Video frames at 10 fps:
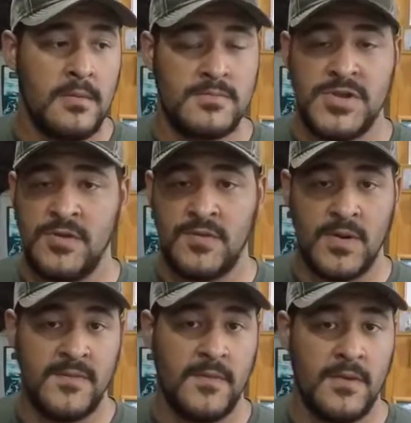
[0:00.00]

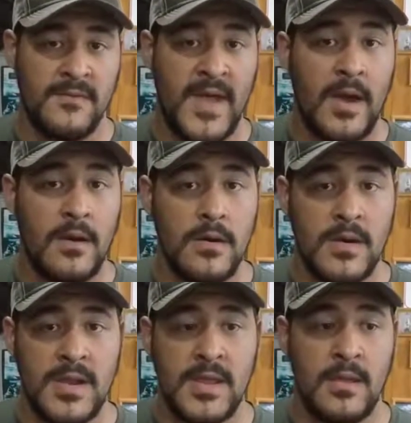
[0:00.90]
224
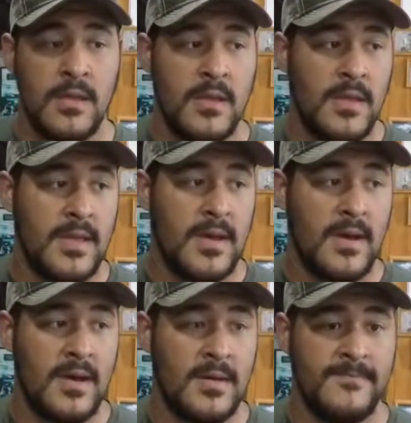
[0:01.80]
Valkyrie,
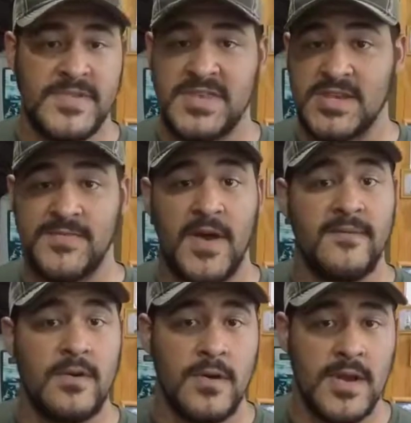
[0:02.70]
6.5
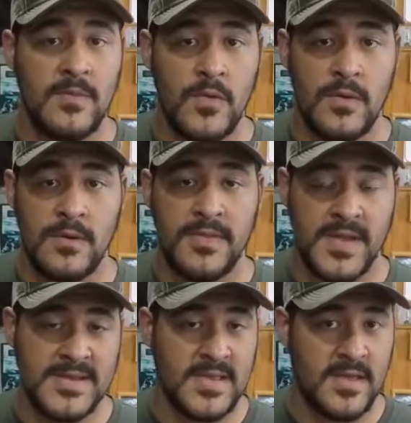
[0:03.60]
Creedmoor,
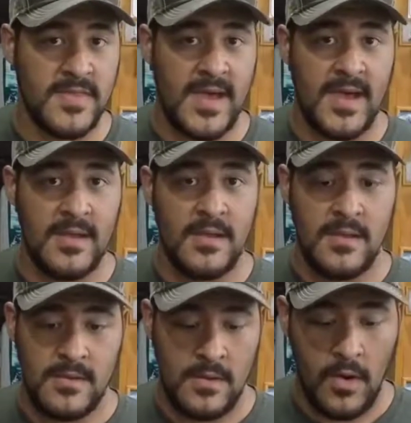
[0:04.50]
things like that.
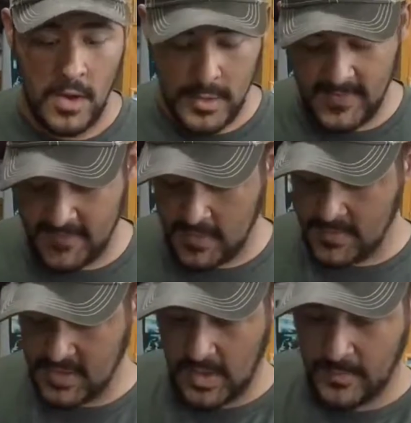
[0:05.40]
All you have to do
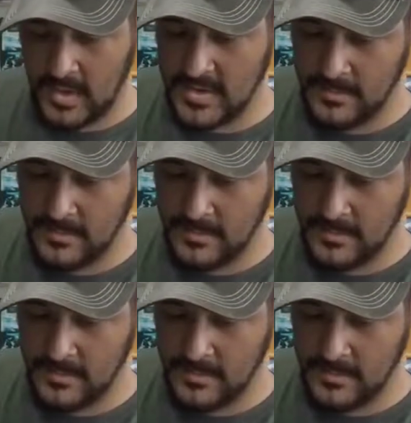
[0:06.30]
is upgrade the